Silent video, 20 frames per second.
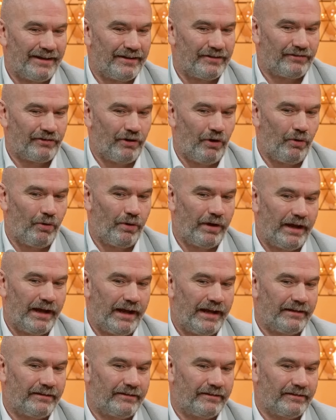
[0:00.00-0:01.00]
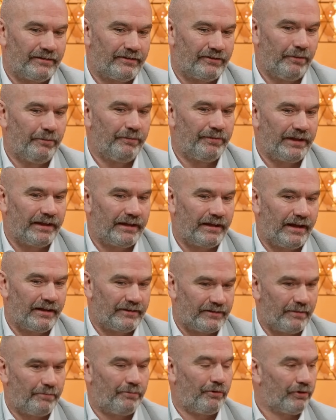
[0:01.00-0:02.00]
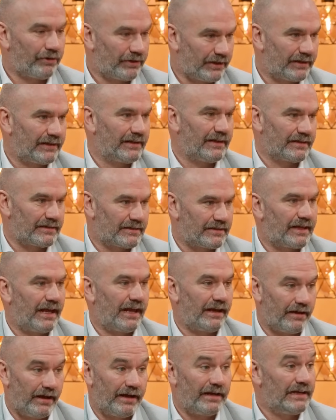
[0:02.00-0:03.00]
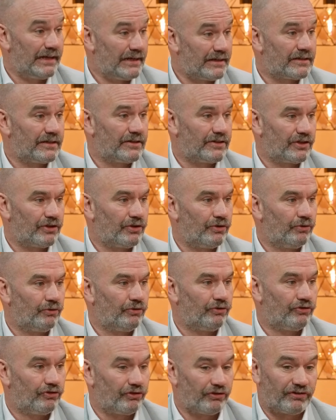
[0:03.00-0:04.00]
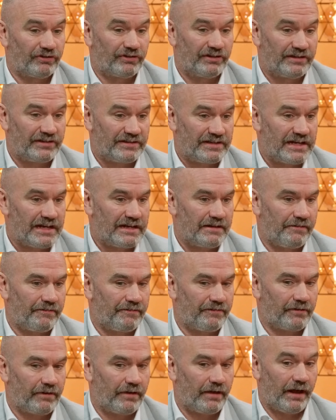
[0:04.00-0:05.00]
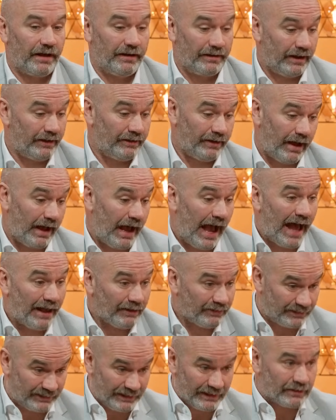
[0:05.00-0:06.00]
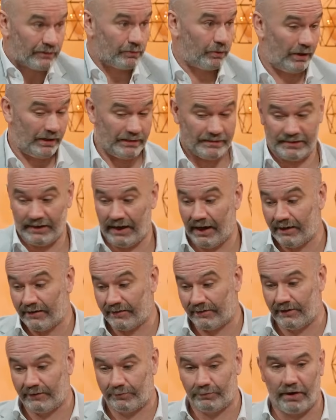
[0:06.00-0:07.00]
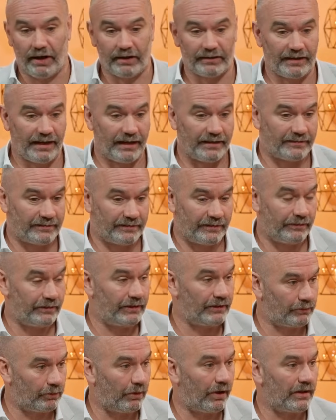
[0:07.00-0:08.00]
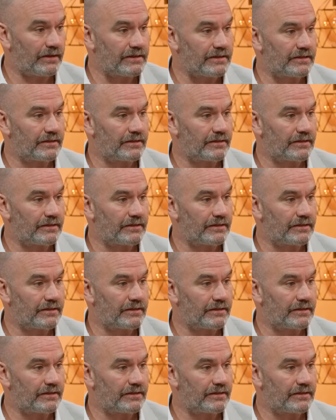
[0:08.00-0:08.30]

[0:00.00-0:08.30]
so it's a bucket list thing I need to do just to see if, and as this podcast series was.